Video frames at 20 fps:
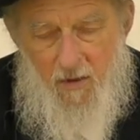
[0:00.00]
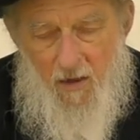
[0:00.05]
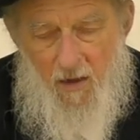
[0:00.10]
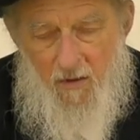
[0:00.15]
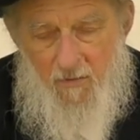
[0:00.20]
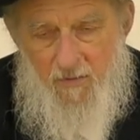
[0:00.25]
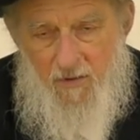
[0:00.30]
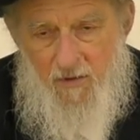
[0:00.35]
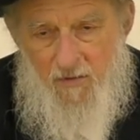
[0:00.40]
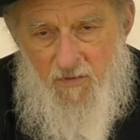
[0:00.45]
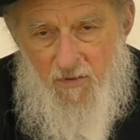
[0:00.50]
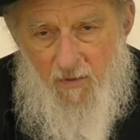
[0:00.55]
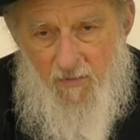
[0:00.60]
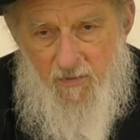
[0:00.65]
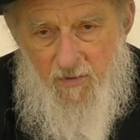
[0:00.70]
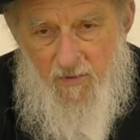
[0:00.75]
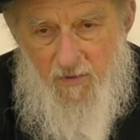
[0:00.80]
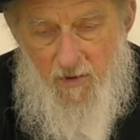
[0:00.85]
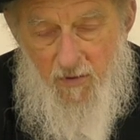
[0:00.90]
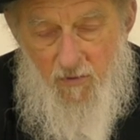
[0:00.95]
of these
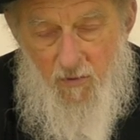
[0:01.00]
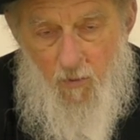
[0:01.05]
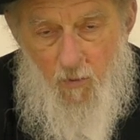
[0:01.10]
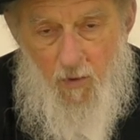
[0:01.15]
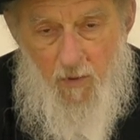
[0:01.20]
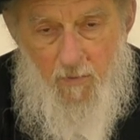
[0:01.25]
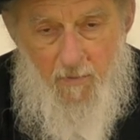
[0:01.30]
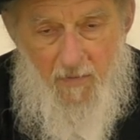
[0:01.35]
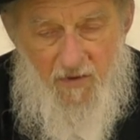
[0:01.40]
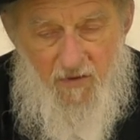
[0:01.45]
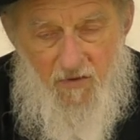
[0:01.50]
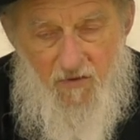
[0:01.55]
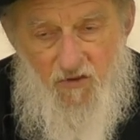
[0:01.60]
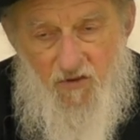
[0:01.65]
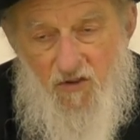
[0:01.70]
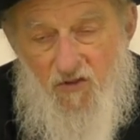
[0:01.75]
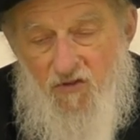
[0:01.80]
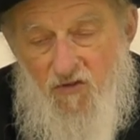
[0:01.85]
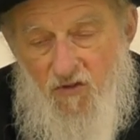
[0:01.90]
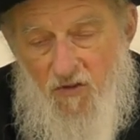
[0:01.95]
sufferings is, or what
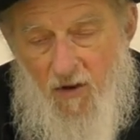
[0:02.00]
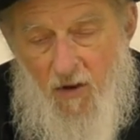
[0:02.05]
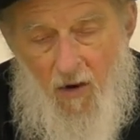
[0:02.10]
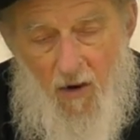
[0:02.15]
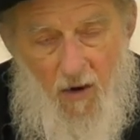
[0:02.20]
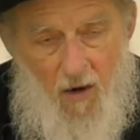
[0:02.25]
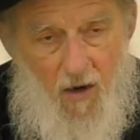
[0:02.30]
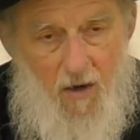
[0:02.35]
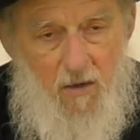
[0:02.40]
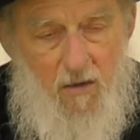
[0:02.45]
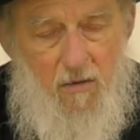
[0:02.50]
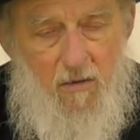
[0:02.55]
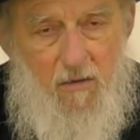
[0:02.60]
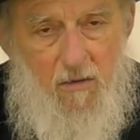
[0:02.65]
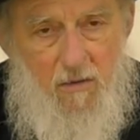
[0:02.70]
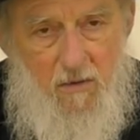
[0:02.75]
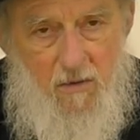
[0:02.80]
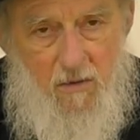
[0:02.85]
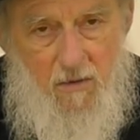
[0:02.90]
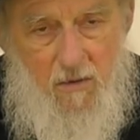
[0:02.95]
messages there are.
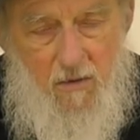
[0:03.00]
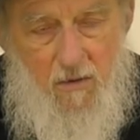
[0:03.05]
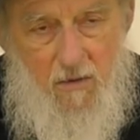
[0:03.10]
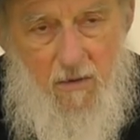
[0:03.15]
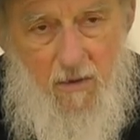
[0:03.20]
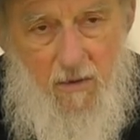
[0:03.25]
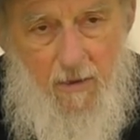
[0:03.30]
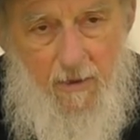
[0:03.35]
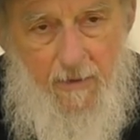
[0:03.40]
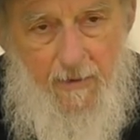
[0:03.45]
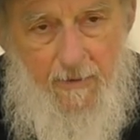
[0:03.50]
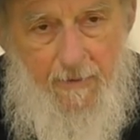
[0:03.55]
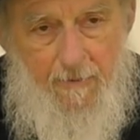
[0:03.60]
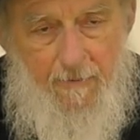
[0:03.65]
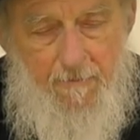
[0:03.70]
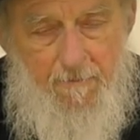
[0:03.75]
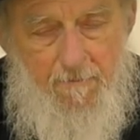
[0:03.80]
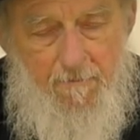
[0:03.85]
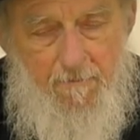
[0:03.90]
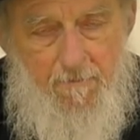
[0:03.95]

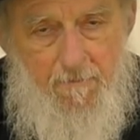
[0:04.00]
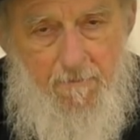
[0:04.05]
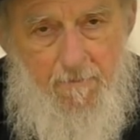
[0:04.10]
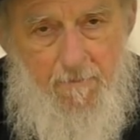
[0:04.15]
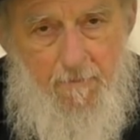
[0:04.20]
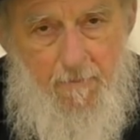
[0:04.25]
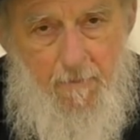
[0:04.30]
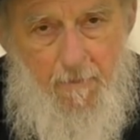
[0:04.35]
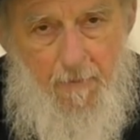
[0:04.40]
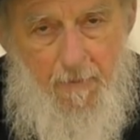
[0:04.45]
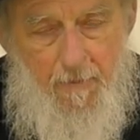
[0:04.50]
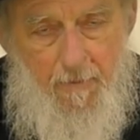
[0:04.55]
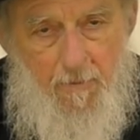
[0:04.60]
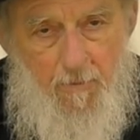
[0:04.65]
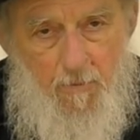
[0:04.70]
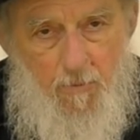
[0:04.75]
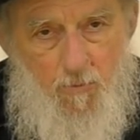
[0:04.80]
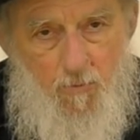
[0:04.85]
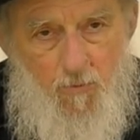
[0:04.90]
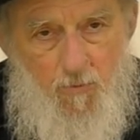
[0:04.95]

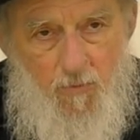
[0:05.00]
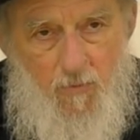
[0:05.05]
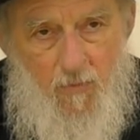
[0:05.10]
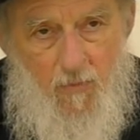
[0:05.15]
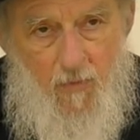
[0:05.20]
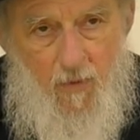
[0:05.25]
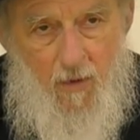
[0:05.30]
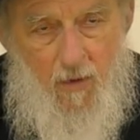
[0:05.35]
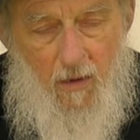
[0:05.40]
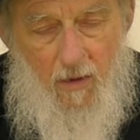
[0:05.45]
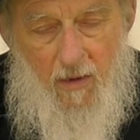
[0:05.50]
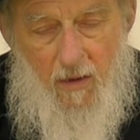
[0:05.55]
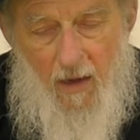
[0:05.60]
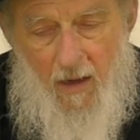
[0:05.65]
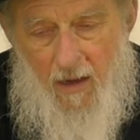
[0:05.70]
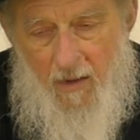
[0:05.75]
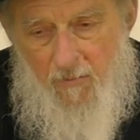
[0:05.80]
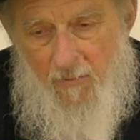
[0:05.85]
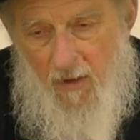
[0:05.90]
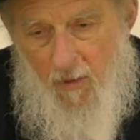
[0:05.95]

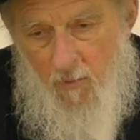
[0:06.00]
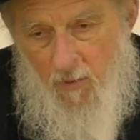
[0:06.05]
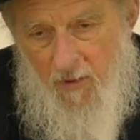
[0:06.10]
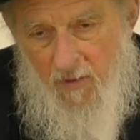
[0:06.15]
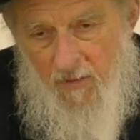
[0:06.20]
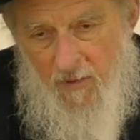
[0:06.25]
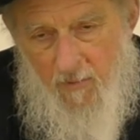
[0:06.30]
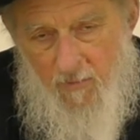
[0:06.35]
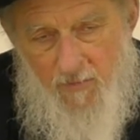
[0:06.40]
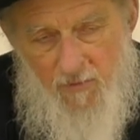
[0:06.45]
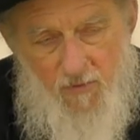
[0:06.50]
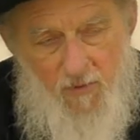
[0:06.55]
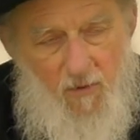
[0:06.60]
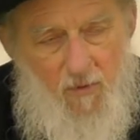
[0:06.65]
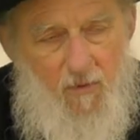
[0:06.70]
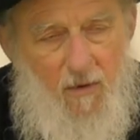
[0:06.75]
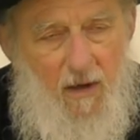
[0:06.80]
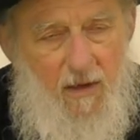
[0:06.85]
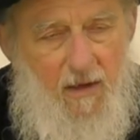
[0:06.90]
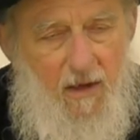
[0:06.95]
I'm not one of them,
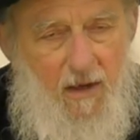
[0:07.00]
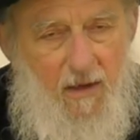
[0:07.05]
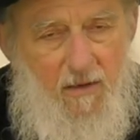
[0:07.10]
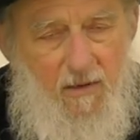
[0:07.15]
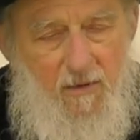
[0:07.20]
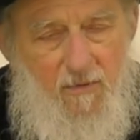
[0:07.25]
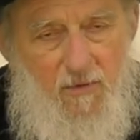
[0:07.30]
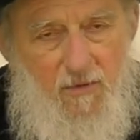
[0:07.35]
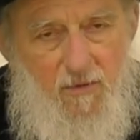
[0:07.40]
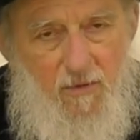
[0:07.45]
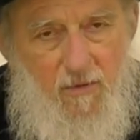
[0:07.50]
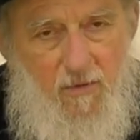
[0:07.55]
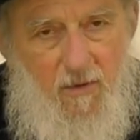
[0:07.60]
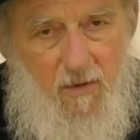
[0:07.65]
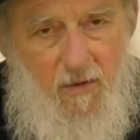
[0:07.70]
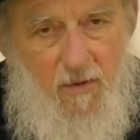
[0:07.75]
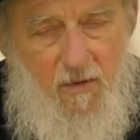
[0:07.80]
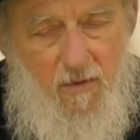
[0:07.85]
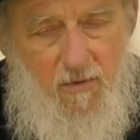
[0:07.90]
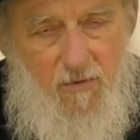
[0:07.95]
so I can't
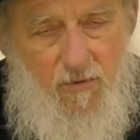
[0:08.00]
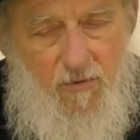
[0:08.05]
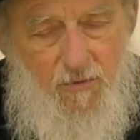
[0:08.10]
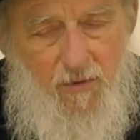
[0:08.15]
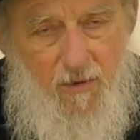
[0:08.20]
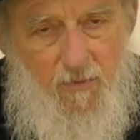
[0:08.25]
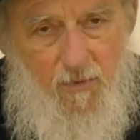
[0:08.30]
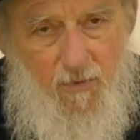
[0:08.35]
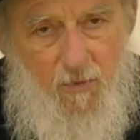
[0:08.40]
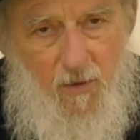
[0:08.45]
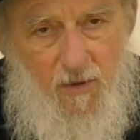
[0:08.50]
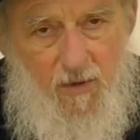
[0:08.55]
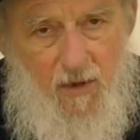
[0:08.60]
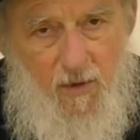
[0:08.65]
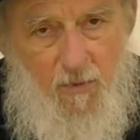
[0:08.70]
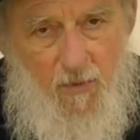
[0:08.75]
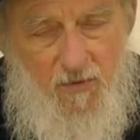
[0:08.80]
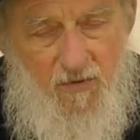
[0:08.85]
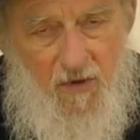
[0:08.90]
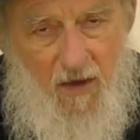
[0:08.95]
even dream of what they
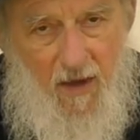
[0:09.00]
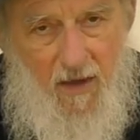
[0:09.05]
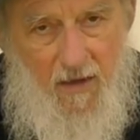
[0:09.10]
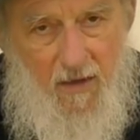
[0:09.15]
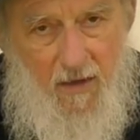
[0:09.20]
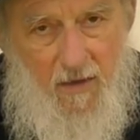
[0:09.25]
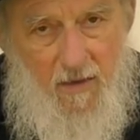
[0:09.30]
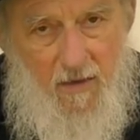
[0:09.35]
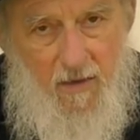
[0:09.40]
will say.